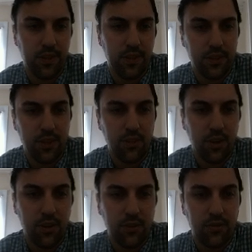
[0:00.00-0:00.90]
Don't
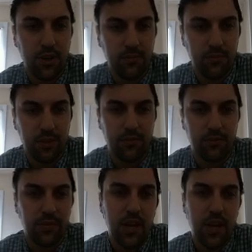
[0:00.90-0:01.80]
go, yep, good.
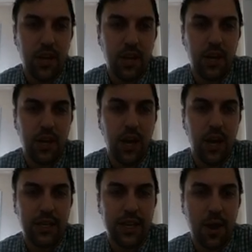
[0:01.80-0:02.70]

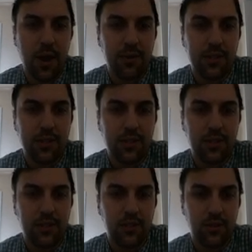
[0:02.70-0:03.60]
Cap is
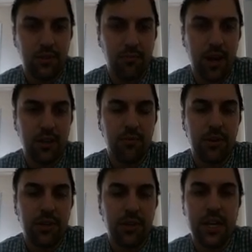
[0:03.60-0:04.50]
better
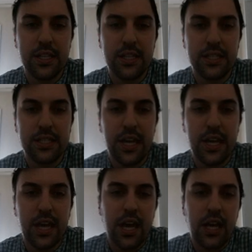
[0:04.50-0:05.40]
because
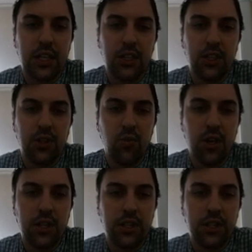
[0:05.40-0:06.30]
you
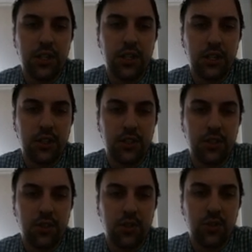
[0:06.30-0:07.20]
want
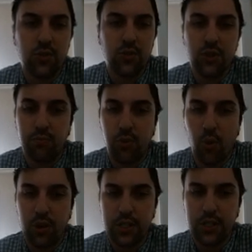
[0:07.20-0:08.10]
to support
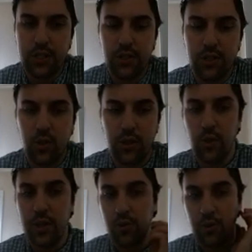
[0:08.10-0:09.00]
your weak group
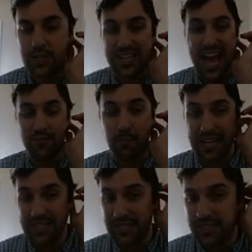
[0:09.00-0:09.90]
that does not have a
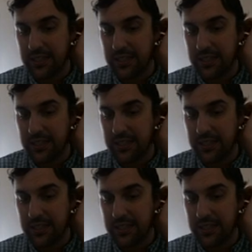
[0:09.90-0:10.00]
base